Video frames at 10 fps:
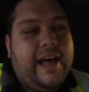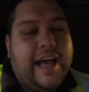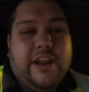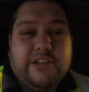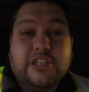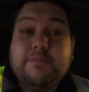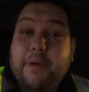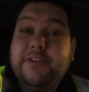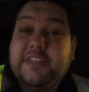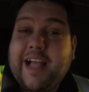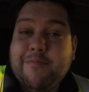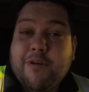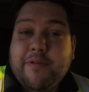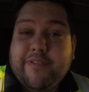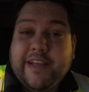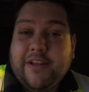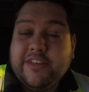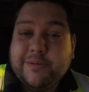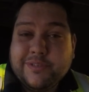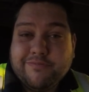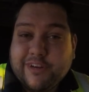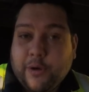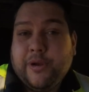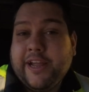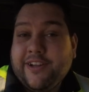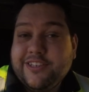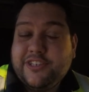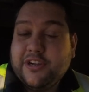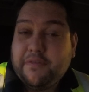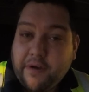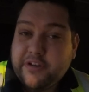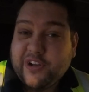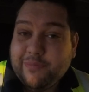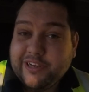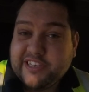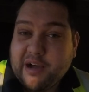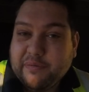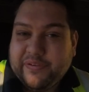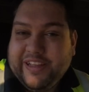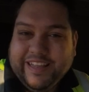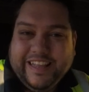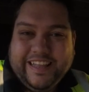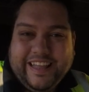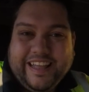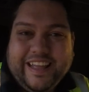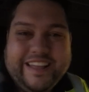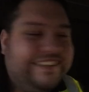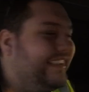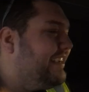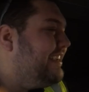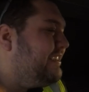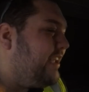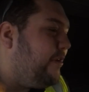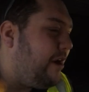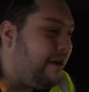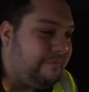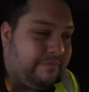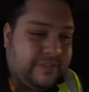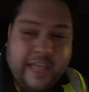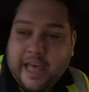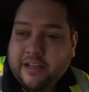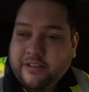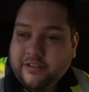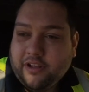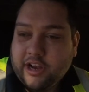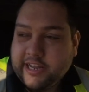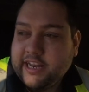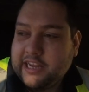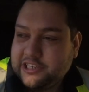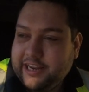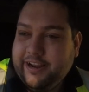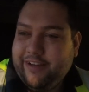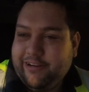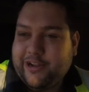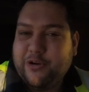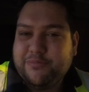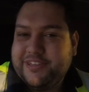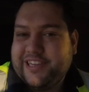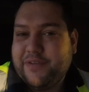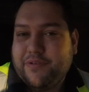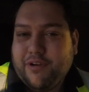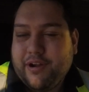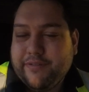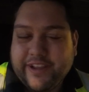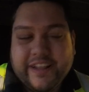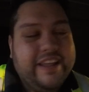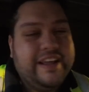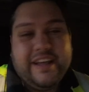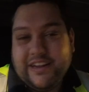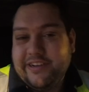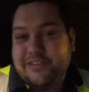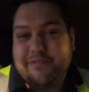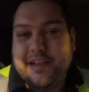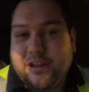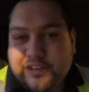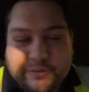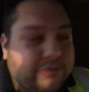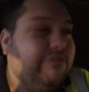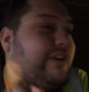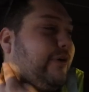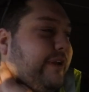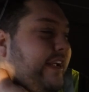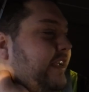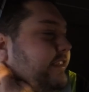And I just spoke to camera but realised I wasn't recording, I just took a photo of myself. So yeah, I did actually record myself arriving and I just realised I wasn't recording.